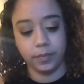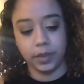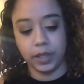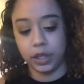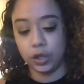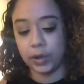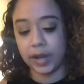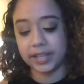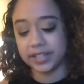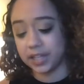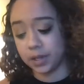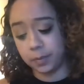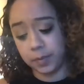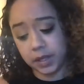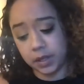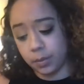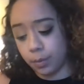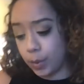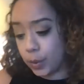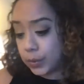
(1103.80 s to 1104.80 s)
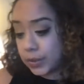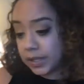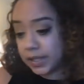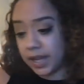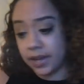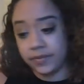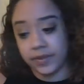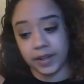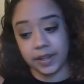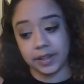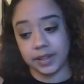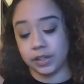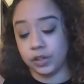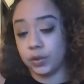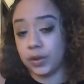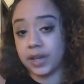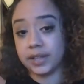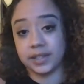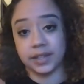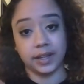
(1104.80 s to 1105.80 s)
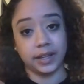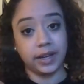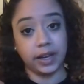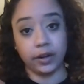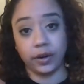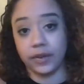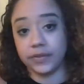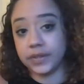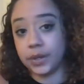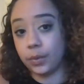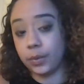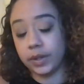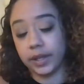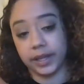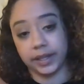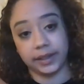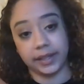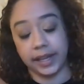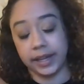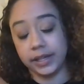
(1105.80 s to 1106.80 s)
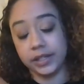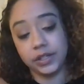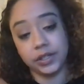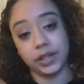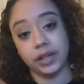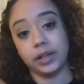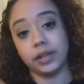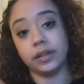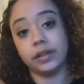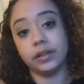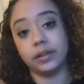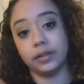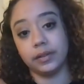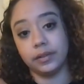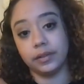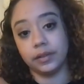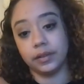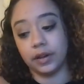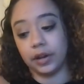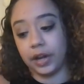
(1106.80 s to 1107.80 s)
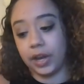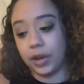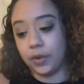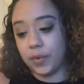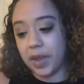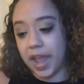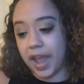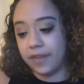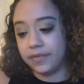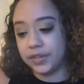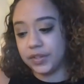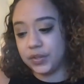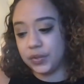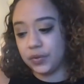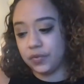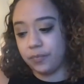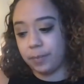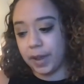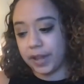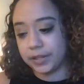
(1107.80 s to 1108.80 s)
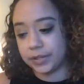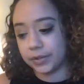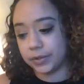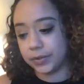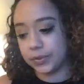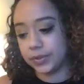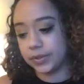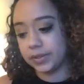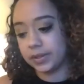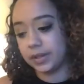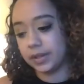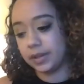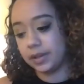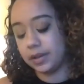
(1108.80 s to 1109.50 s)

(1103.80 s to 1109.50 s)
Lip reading: You guys could be the most loving and then you guys can cut off someone like they ain't shit. All right, we have the Two of Pentacles.